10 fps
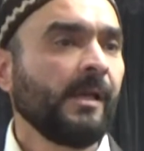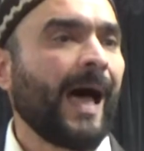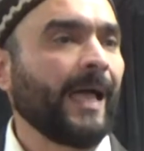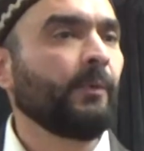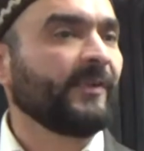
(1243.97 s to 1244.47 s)

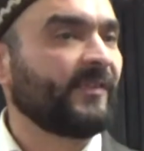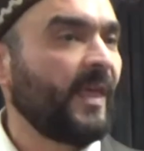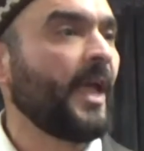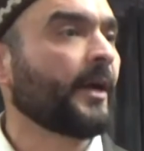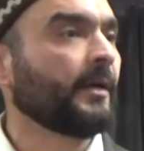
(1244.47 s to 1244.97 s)
I was
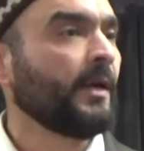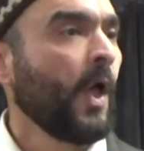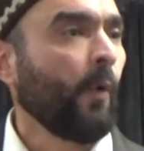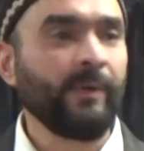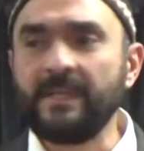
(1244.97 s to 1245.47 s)
there
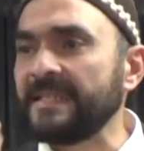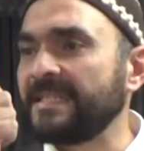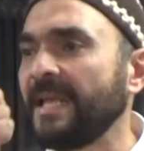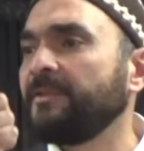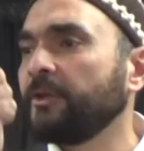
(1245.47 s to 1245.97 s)
when they
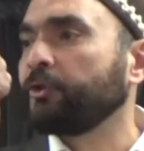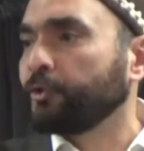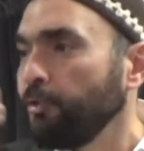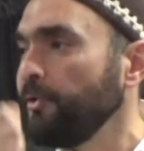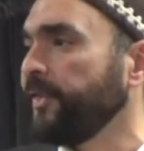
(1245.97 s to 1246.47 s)
said the
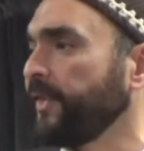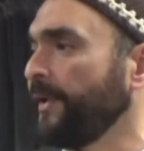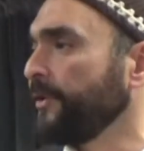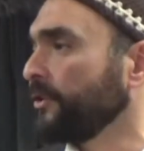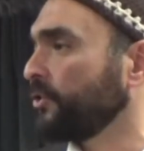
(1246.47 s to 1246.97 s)
truth
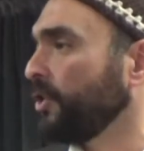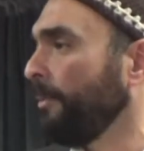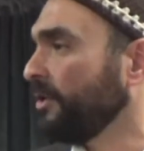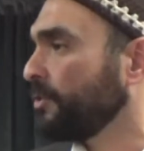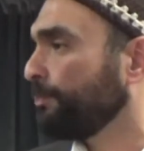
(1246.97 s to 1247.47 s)
under so
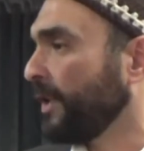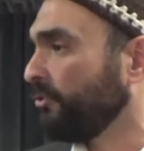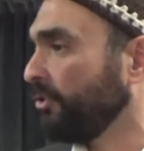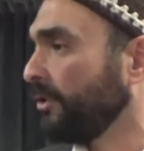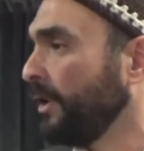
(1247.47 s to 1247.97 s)
much
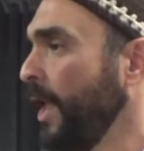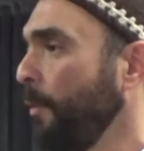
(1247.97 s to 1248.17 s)
pressure,